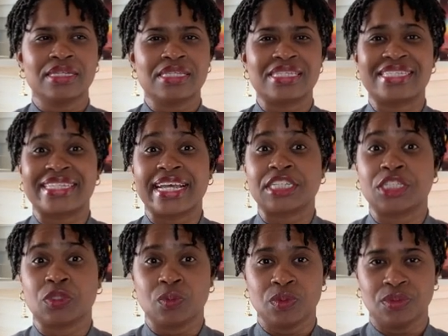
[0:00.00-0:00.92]

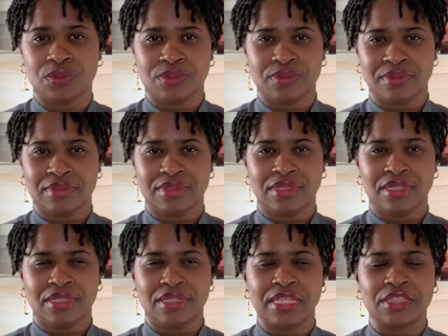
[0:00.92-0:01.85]
sexual,
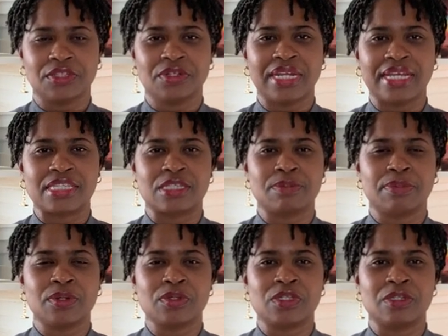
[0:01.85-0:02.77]
that they're not
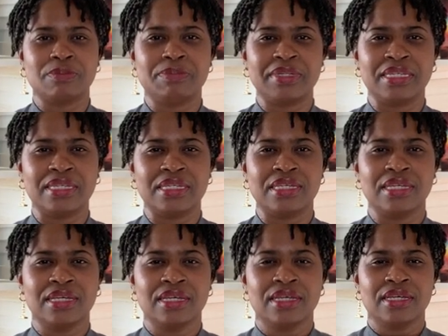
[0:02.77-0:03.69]
supposed to be
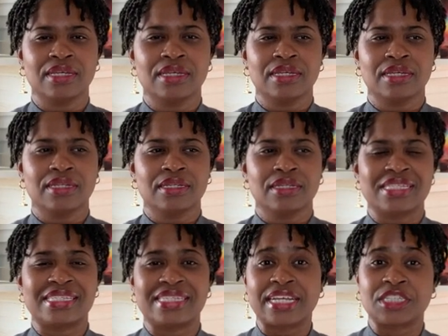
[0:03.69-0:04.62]

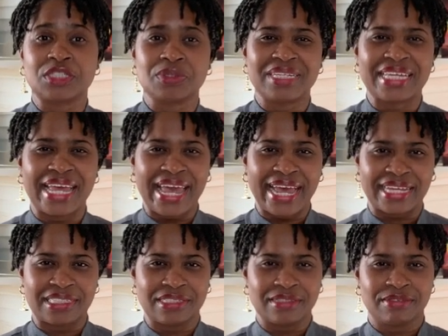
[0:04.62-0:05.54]
sexually
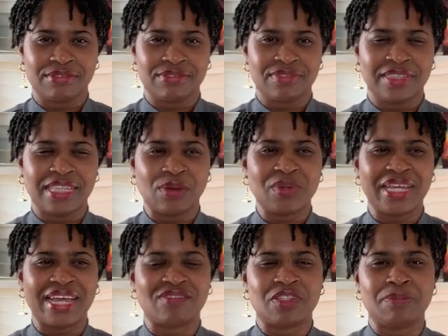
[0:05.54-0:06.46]
active, that we
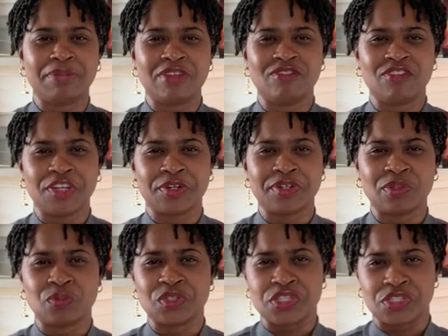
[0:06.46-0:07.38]
have to be very
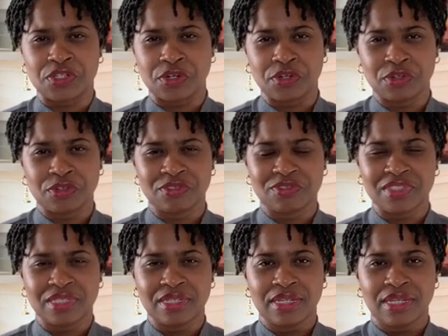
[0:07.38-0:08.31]
reserved.
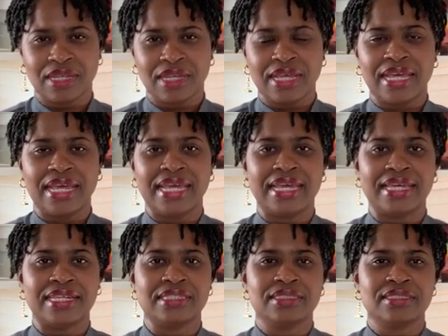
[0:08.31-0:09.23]

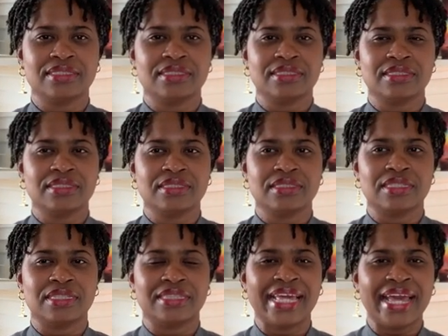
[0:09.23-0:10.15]
And
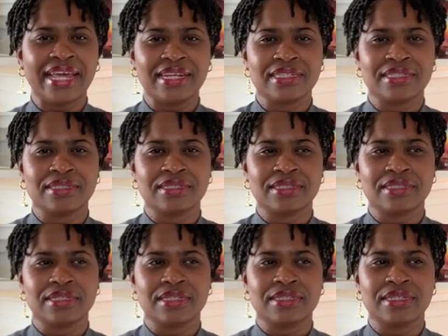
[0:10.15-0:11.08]
that
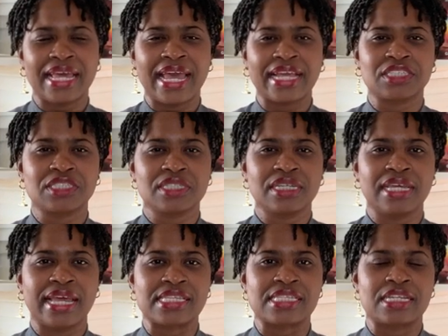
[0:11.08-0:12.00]
actually
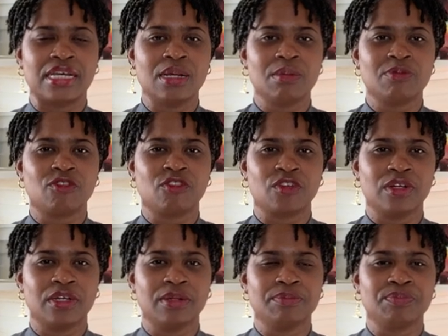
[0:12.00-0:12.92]
has come
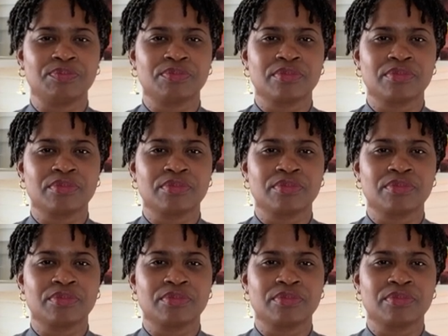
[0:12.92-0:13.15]
from